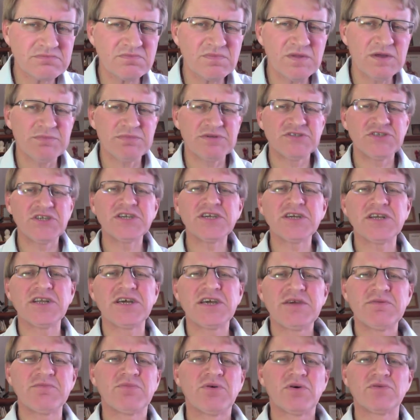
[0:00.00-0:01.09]
particularly
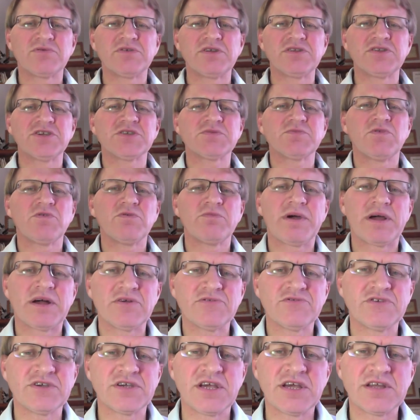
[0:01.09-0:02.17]
important in the small bowel
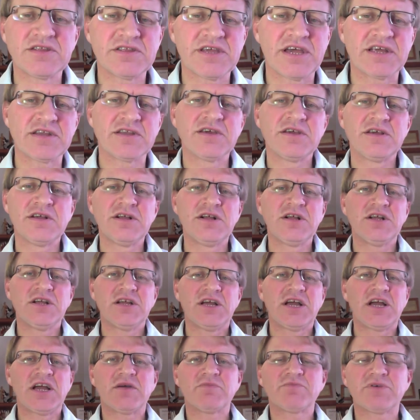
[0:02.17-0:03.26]
to get that
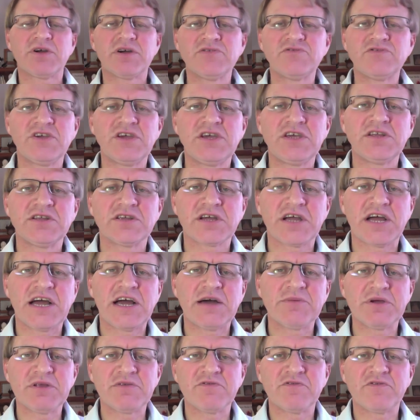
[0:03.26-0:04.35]
uh, protein, carb
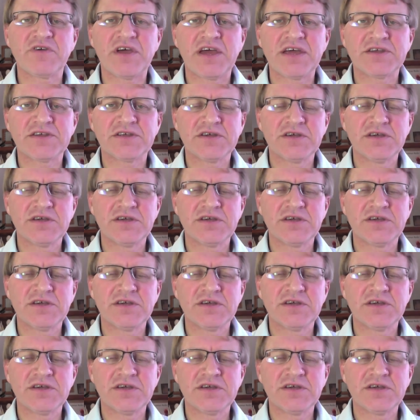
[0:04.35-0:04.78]
and fat